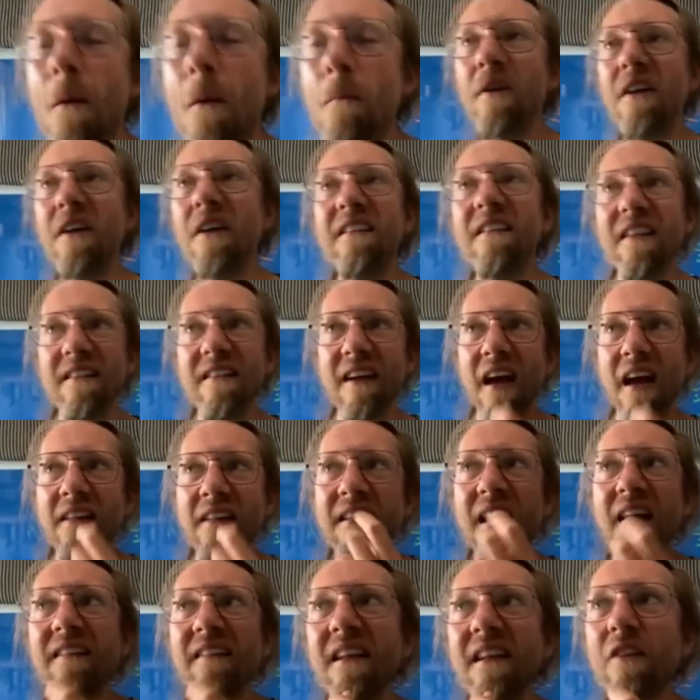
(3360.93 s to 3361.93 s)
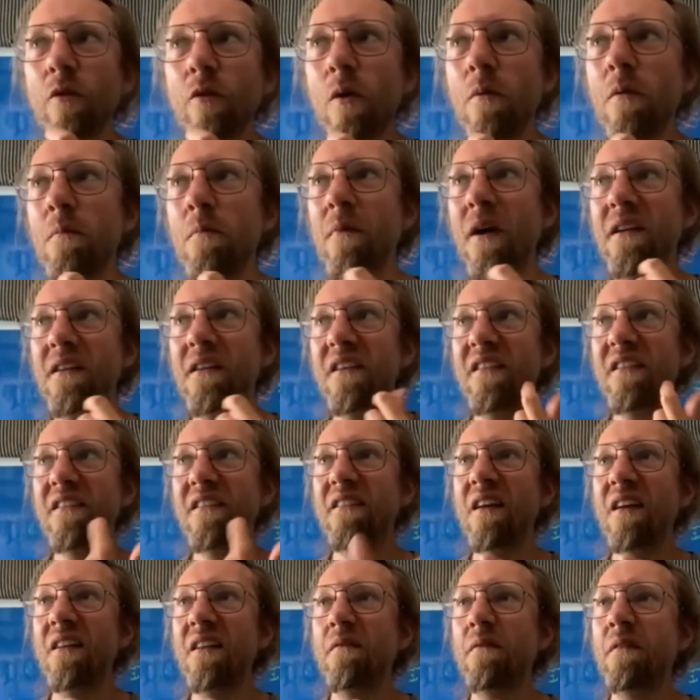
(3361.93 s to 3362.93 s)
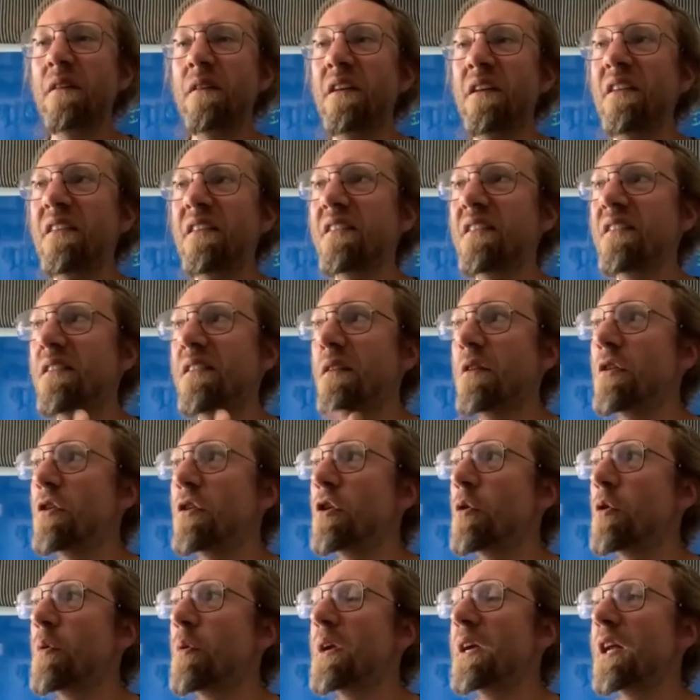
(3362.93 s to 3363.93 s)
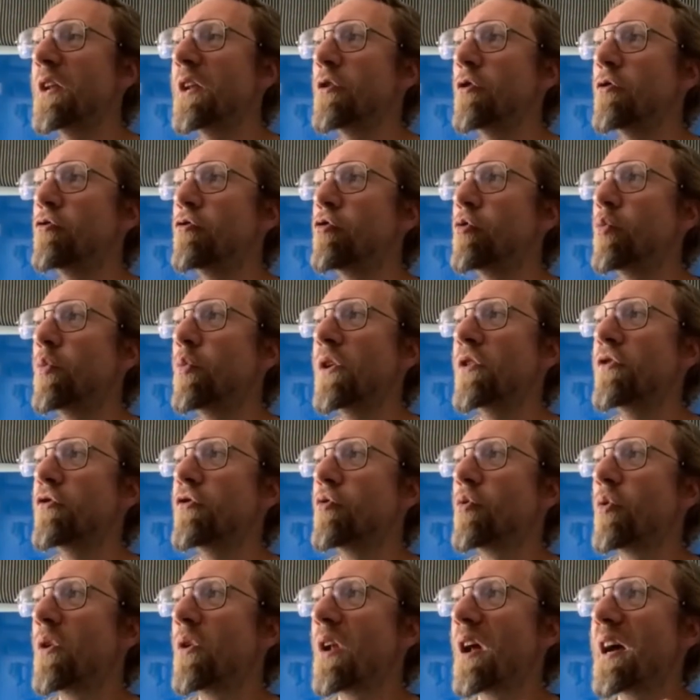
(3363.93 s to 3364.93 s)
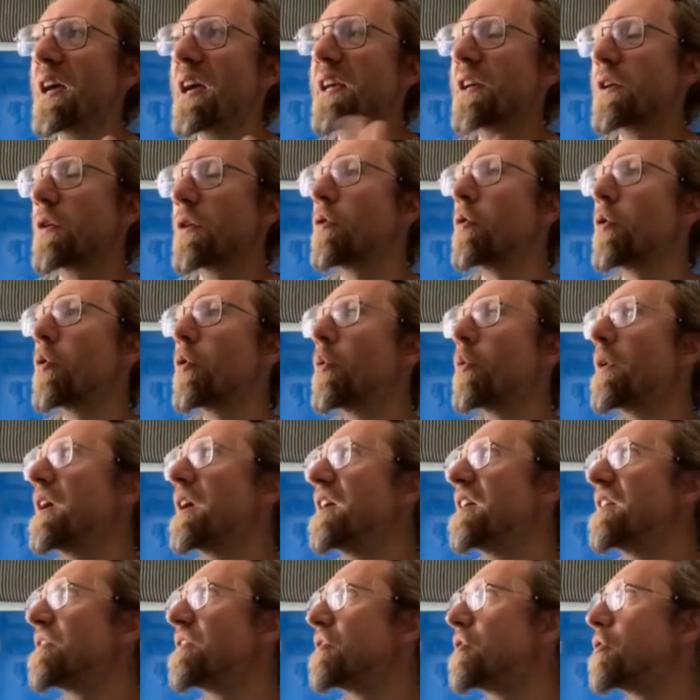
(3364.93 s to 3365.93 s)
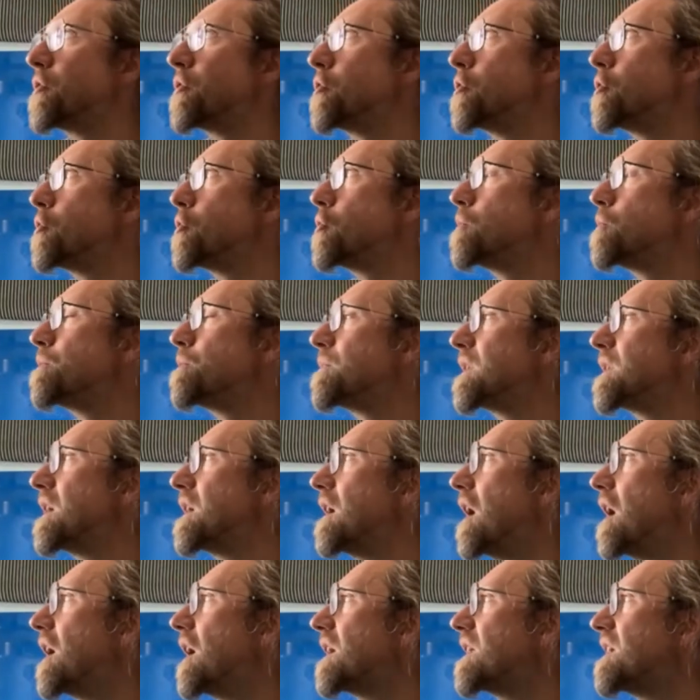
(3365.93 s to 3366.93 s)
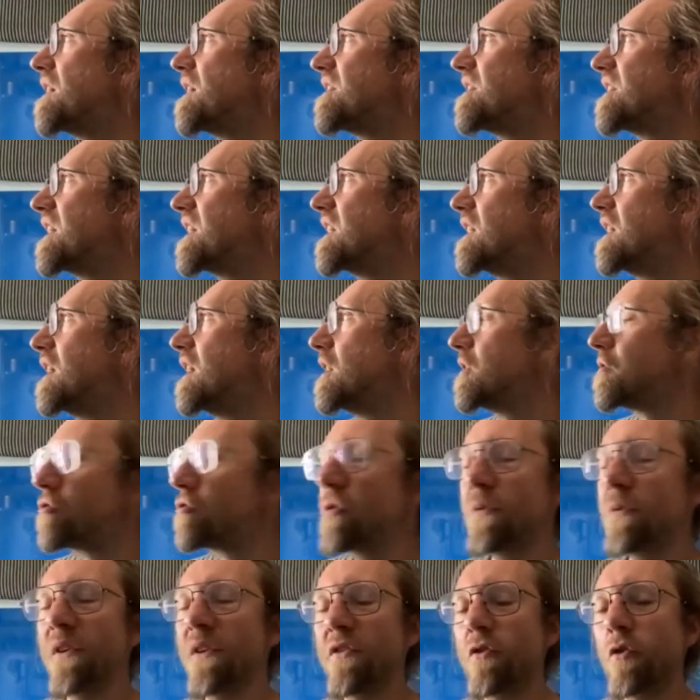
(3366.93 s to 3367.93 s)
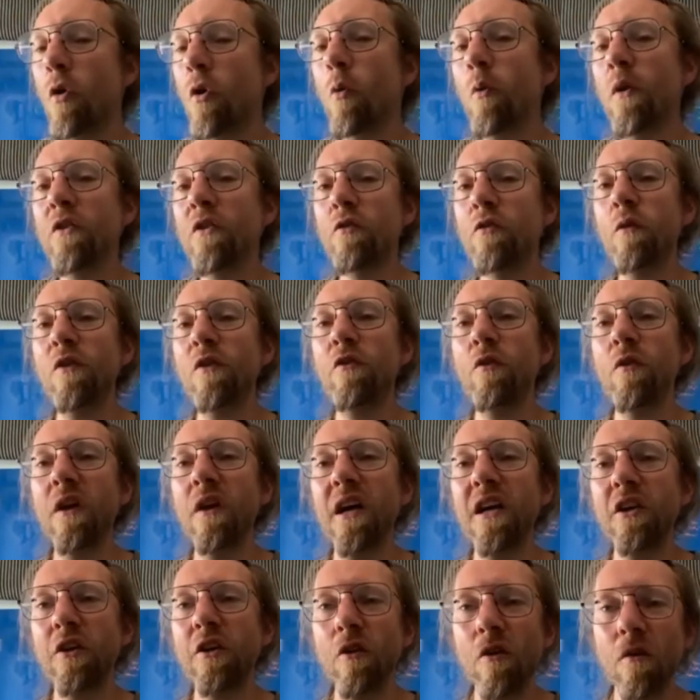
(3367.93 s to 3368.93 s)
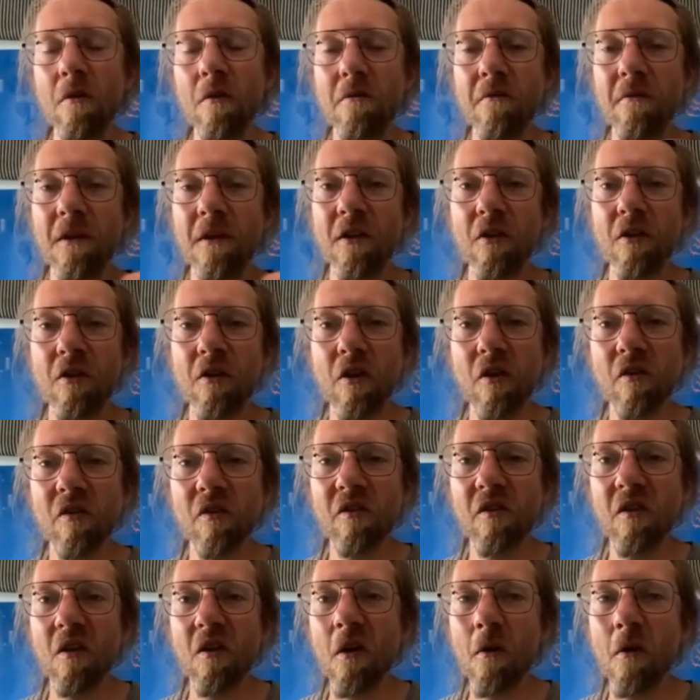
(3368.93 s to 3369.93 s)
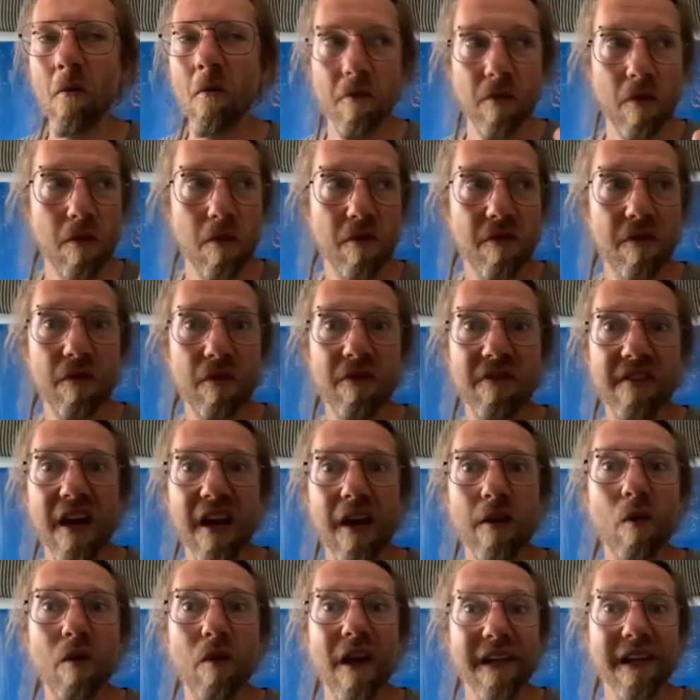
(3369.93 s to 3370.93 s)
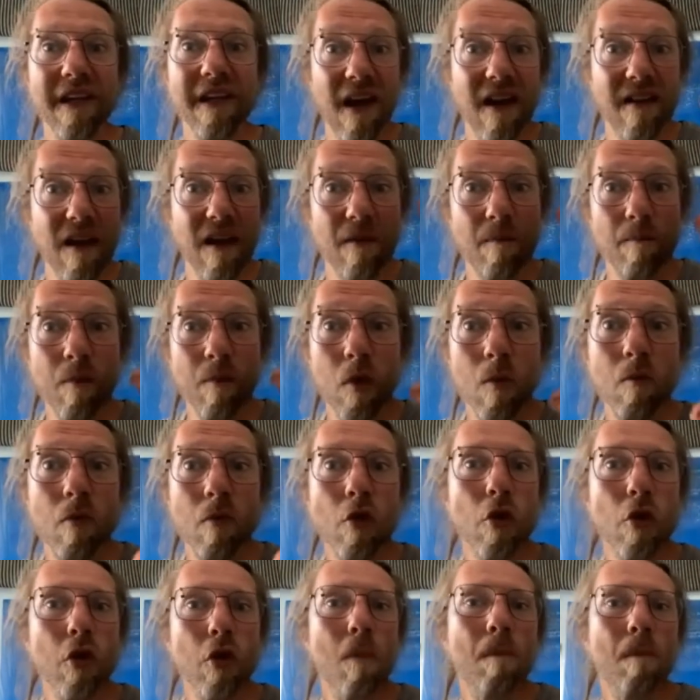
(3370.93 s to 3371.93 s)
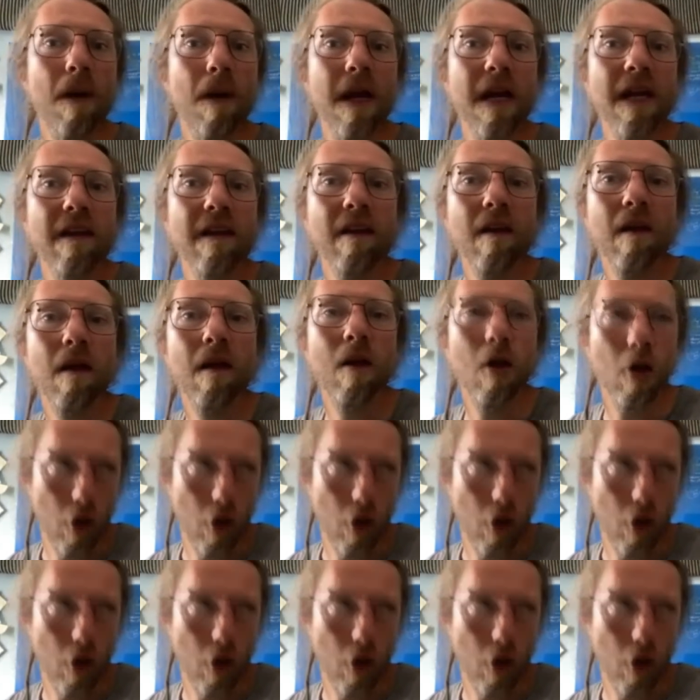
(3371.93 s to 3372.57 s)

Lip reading: But that's what I mean by this, that this knowing, and you do what you like always. You how can I say? Truth is, you always do what you like. You only think you don't. So you say I don't like it, and then boom, you complain.